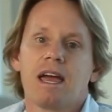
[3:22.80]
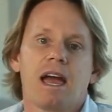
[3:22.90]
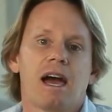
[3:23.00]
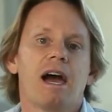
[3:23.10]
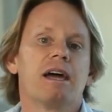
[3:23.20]

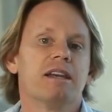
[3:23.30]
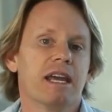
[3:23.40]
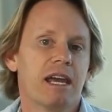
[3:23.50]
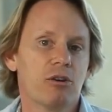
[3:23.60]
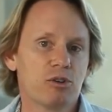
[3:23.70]
And
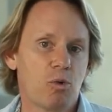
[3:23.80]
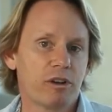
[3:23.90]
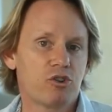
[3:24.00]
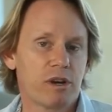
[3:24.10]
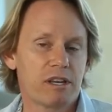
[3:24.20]
here's one
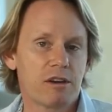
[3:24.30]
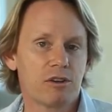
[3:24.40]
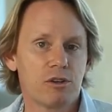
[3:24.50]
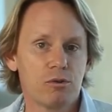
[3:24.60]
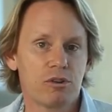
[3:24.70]
trick you can
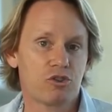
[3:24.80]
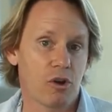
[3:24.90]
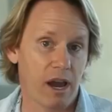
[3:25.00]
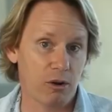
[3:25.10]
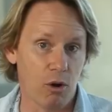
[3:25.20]
do to
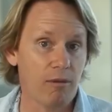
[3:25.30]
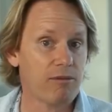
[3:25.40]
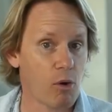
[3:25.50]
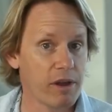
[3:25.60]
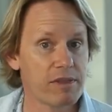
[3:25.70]
try to
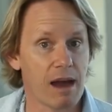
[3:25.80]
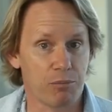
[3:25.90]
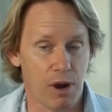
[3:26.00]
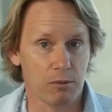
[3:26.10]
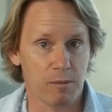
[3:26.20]
avoid that
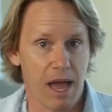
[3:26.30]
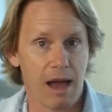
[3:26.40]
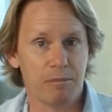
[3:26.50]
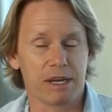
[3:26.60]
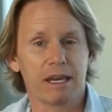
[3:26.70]
problem
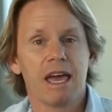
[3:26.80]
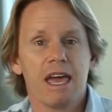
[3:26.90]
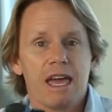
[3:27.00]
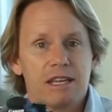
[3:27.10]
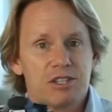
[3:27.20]
happening.
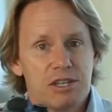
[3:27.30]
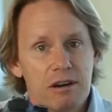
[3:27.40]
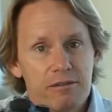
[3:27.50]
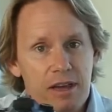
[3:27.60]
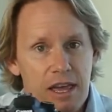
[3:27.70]

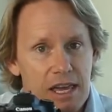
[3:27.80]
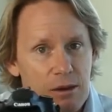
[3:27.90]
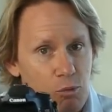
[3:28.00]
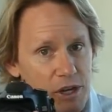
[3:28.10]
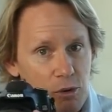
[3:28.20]

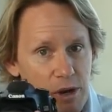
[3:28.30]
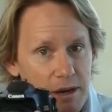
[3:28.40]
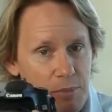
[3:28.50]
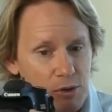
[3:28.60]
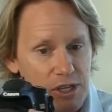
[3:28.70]
When you're
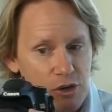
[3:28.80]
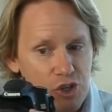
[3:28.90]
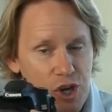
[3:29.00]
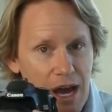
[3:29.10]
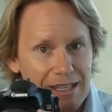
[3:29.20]
recomposing your
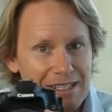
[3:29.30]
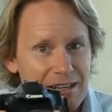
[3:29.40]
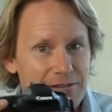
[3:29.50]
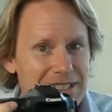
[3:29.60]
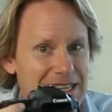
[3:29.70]
shot,
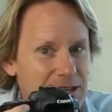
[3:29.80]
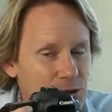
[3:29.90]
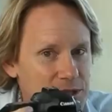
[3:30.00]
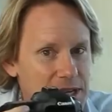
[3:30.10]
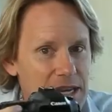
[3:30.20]
instead of
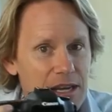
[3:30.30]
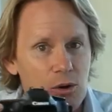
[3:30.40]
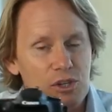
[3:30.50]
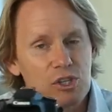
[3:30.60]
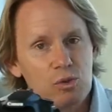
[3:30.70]
tilting or
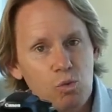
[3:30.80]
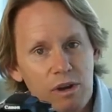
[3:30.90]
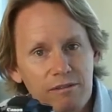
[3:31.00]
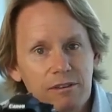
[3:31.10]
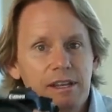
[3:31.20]

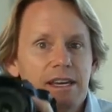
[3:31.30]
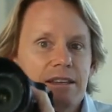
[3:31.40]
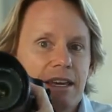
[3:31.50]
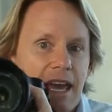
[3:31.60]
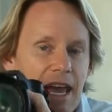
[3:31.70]
swiveling
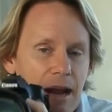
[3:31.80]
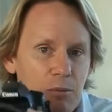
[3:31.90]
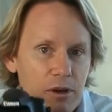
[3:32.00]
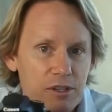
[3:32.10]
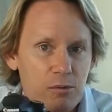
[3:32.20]
the
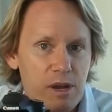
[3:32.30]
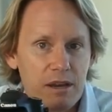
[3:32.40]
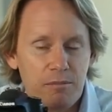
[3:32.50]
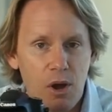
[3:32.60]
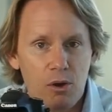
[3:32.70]
camera to
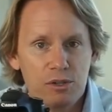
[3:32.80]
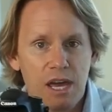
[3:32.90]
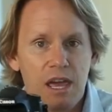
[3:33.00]
recompose,